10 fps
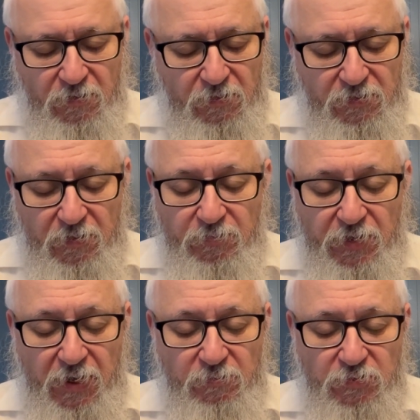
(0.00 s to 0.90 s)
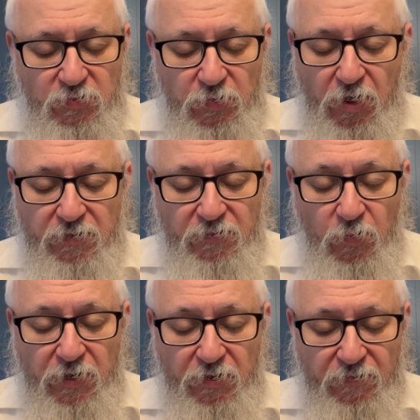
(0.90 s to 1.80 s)
Sometimes we aren't
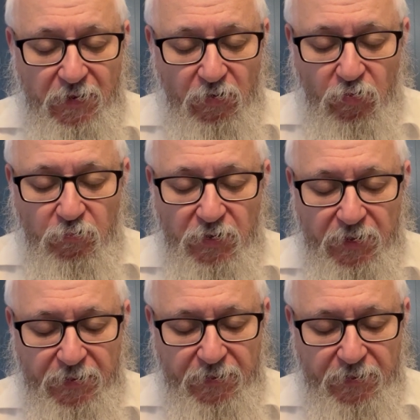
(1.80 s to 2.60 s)
aware of our own breath,